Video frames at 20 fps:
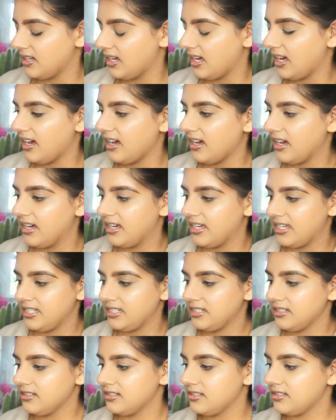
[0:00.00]

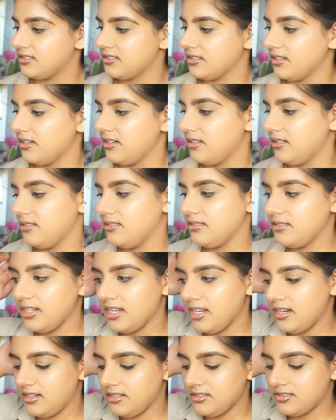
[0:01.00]
high. So
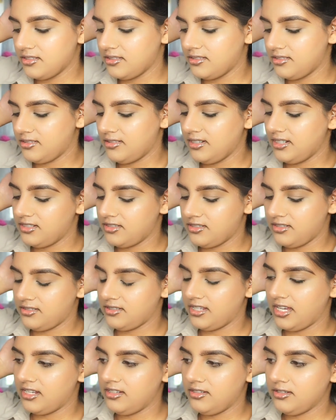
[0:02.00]
yeah, let's just
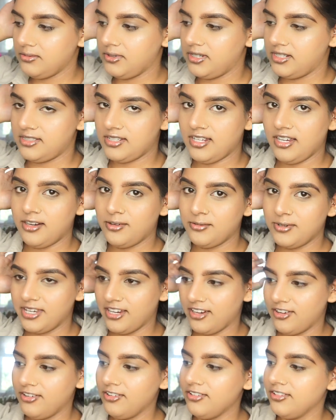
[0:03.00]
get into it and see how we
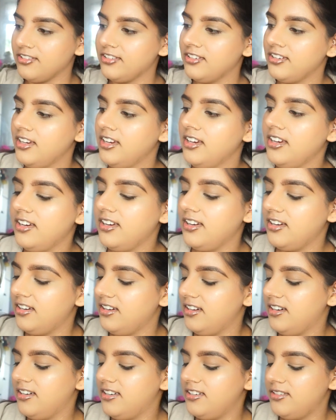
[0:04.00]
get on.
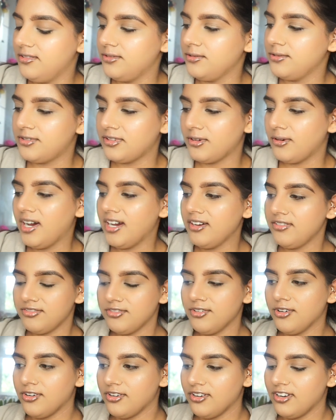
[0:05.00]
And also I've
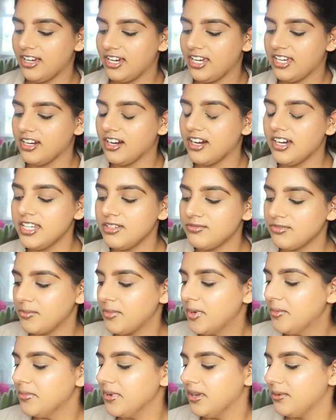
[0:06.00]
not, like, I
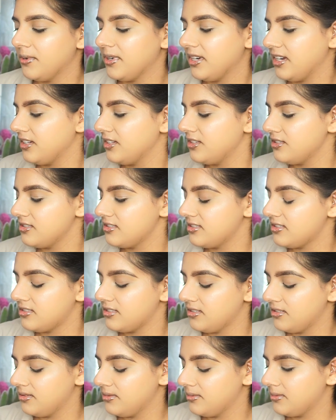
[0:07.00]
remember when I used
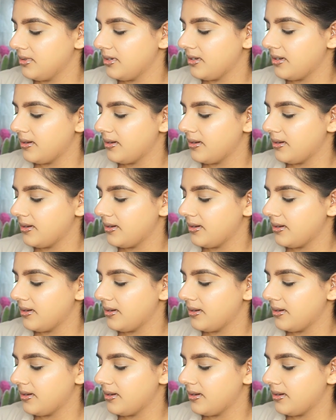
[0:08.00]
to